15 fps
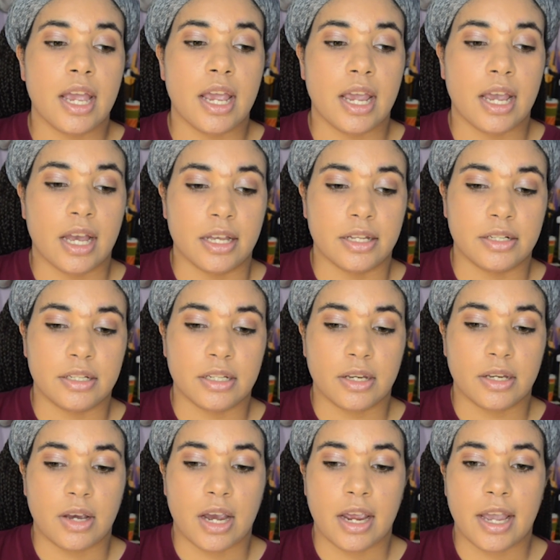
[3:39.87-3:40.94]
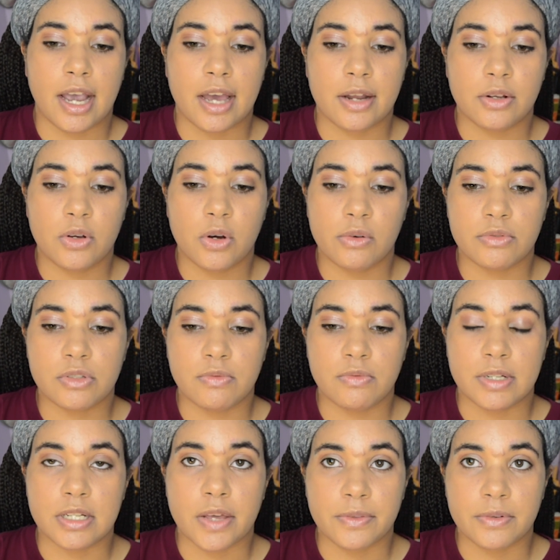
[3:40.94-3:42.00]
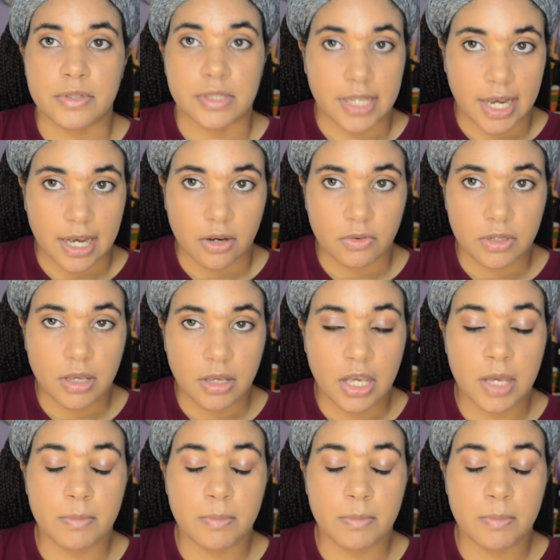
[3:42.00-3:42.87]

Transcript: And I had to go to another town